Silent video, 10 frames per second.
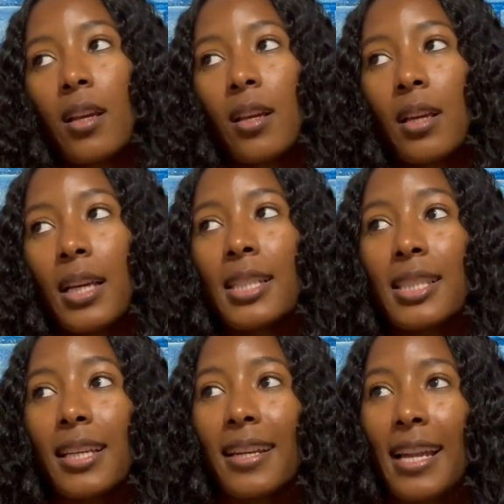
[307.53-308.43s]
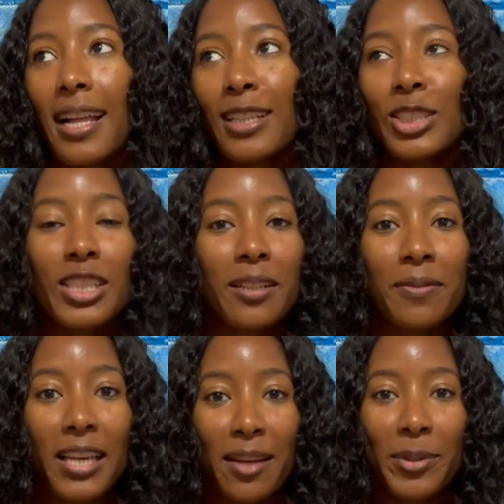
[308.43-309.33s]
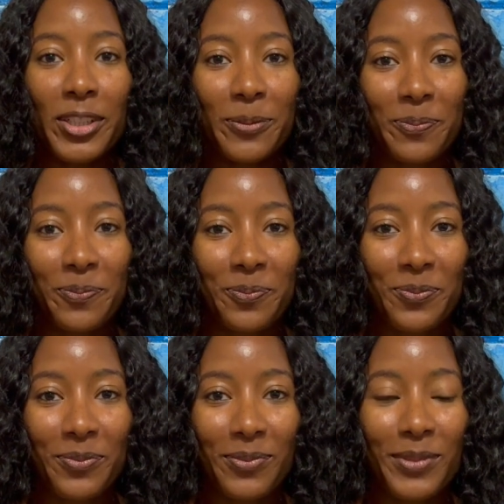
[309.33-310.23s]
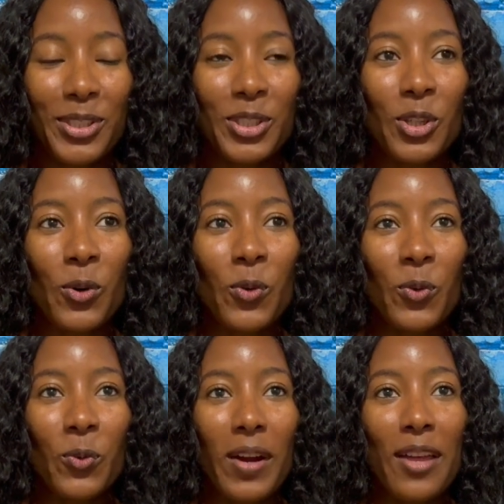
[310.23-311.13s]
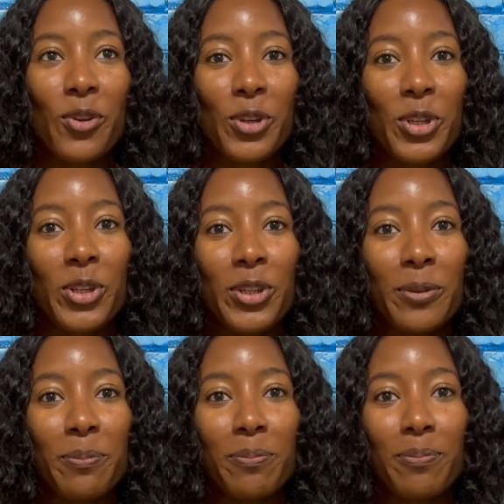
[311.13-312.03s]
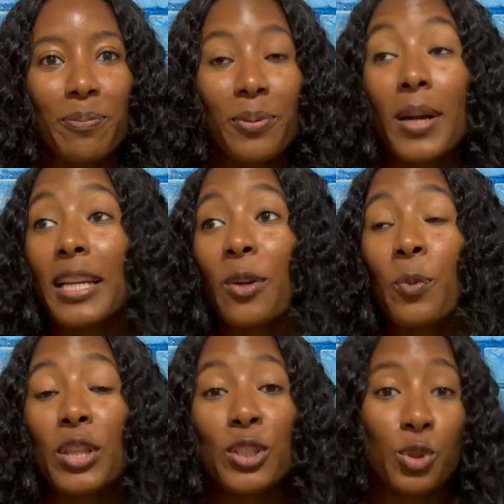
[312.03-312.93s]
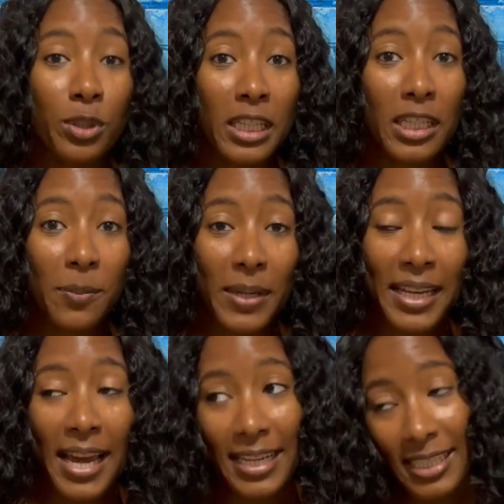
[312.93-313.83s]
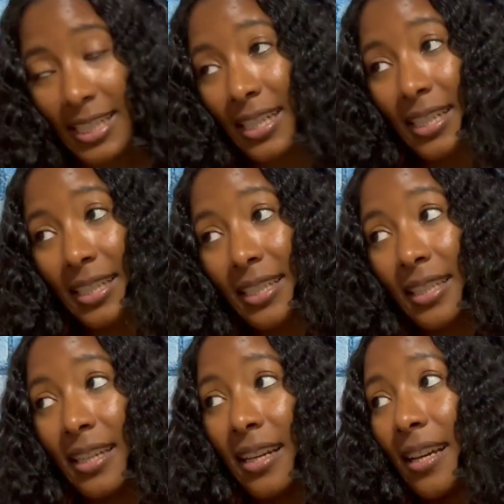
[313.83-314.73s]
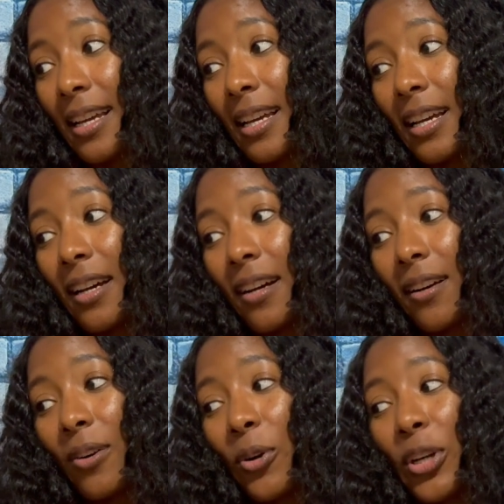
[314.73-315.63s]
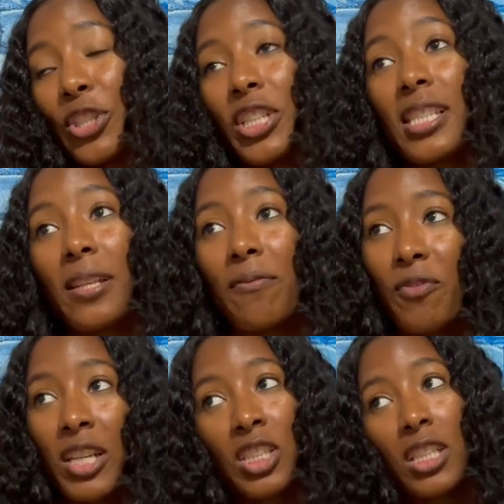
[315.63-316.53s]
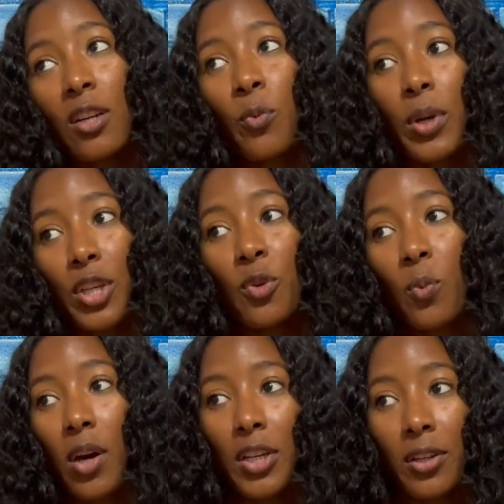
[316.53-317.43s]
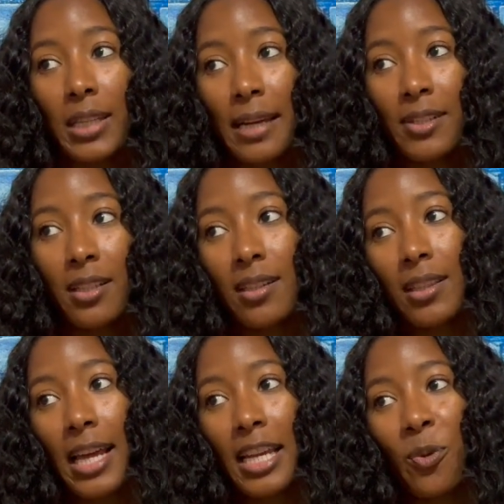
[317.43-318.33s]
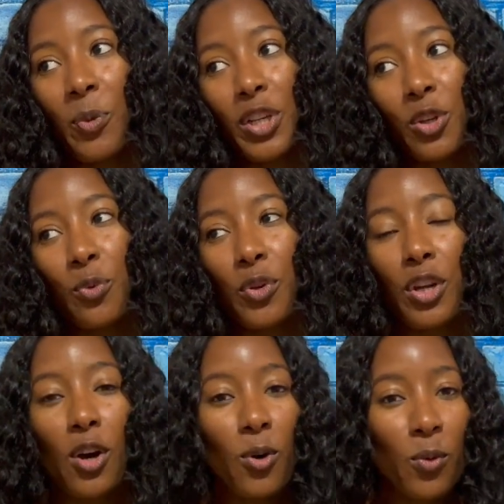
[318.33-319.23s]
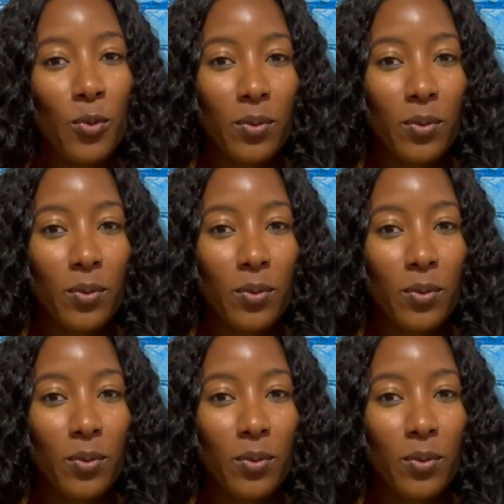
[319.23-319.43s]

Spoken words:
it's the analogy of labor. So, rather you're pregnant with a dream, an idea, or just a vision of what you want your life to look like and what you know